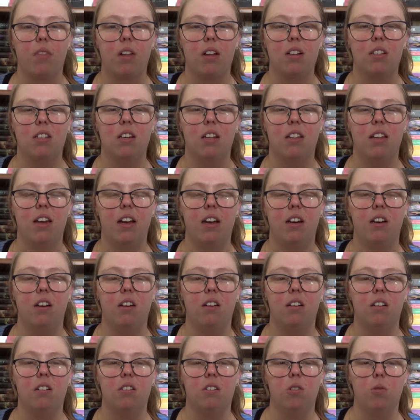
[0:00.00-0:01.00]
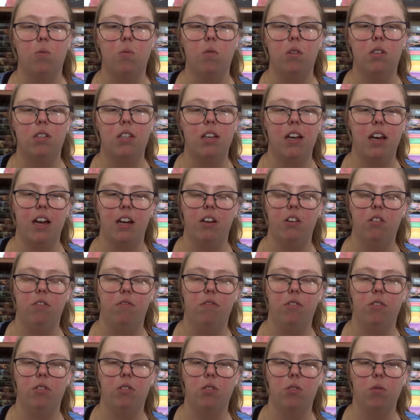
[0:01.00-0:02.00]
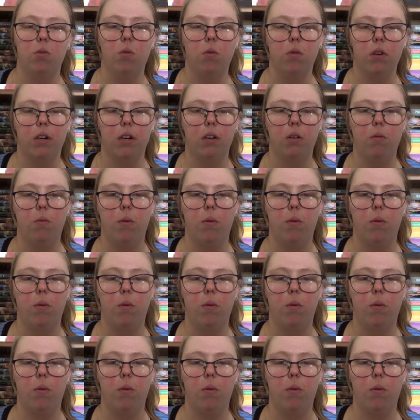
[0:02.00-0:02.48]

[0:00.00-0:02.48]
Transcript: To then, towards the end of the story,